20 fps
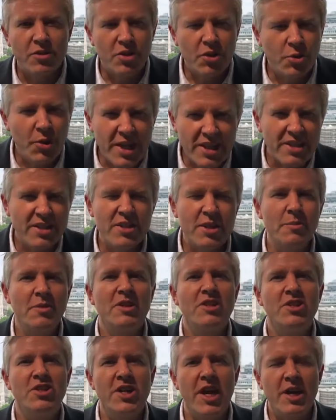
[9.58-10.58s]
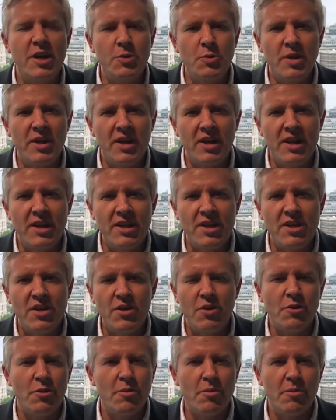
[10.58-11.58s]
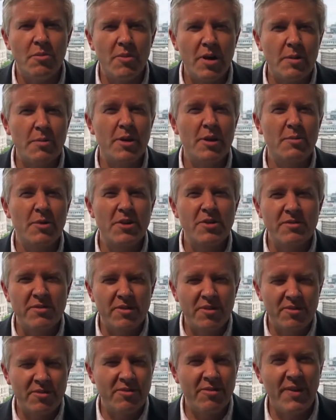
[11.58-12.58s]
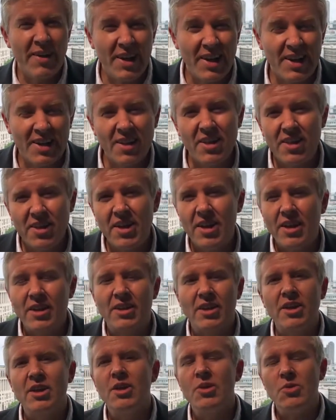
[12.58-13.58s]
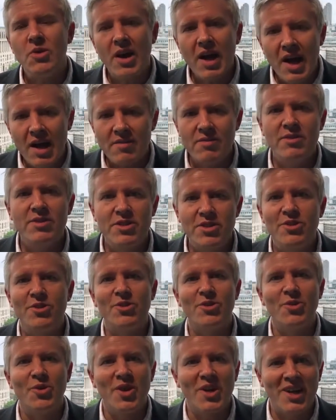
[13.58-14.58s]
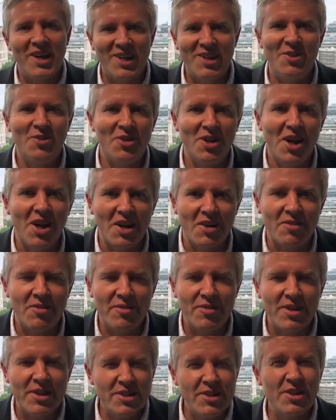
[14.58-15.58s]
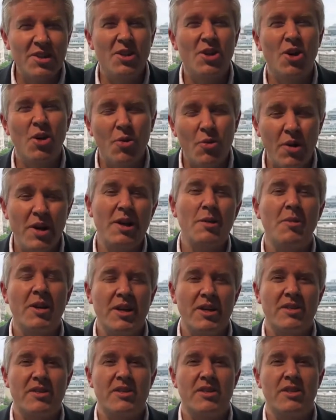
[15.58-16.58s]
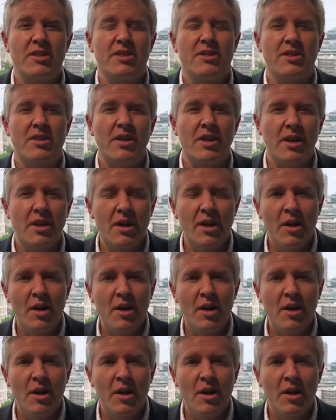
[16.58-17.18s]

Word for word: Creating something genuinely new might be the most fulfilling thing that you ever do in your life. It's incredibly exciting.